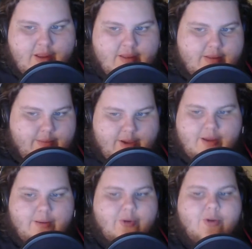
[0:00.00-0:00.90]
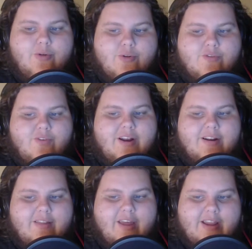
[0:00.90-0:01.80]
They become Goku's friend,
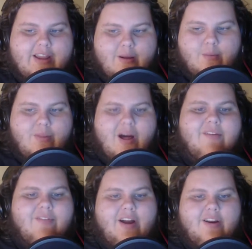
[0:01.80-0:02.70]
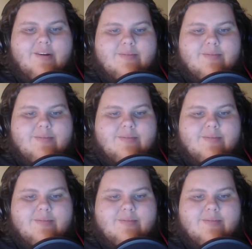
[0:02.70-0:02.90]
like plot fodder.